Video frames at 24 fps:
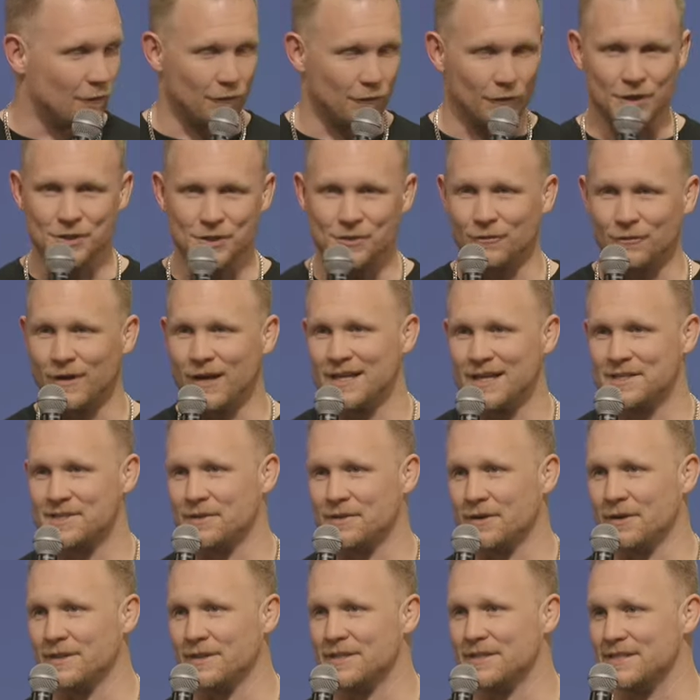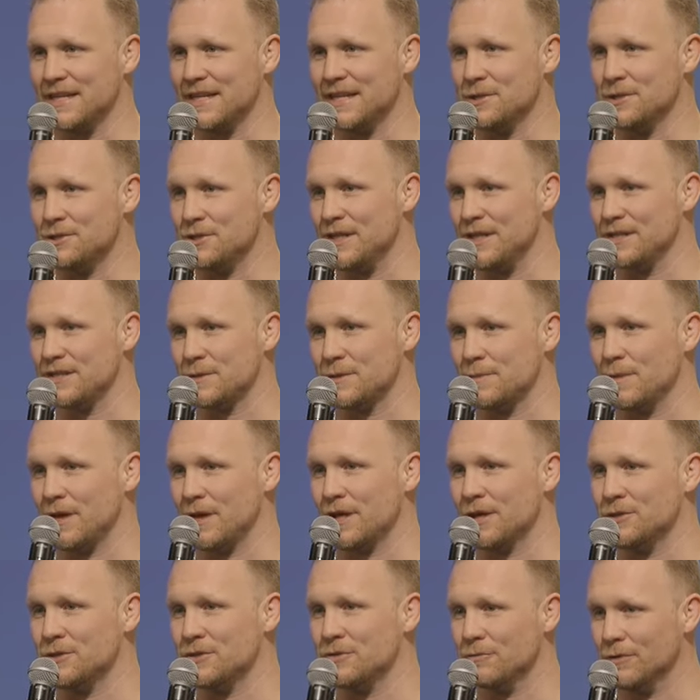The french fries started to say Jesus
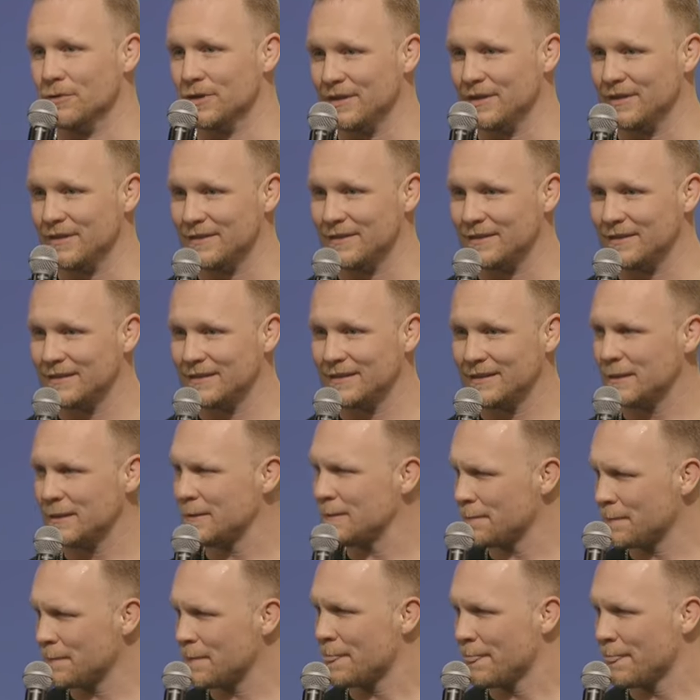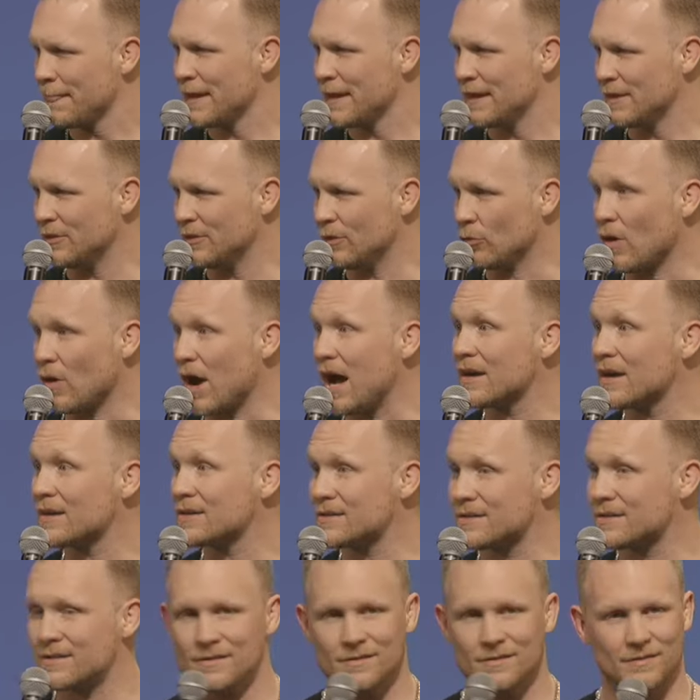because you wouldn't. The
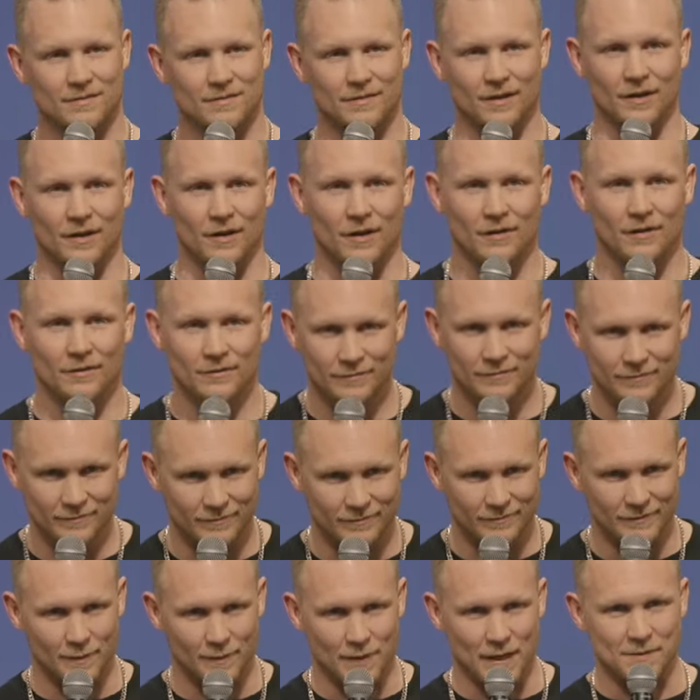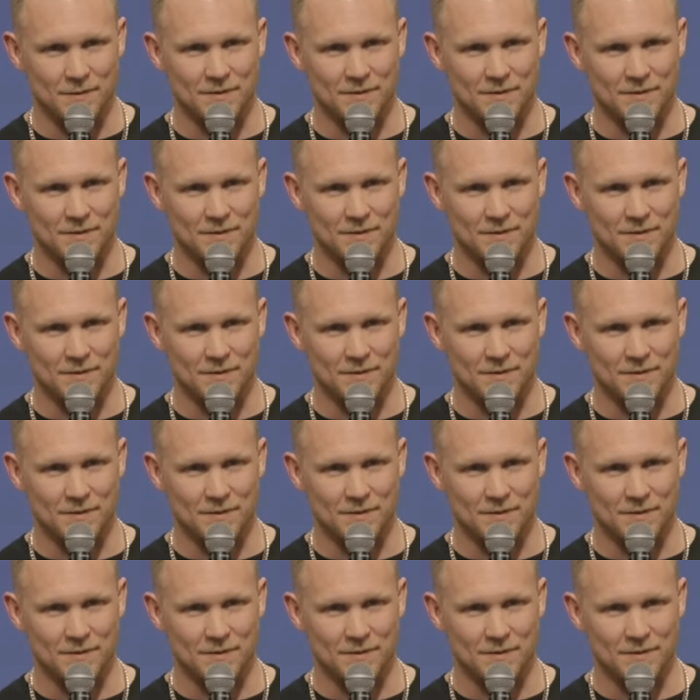rocks, you know? The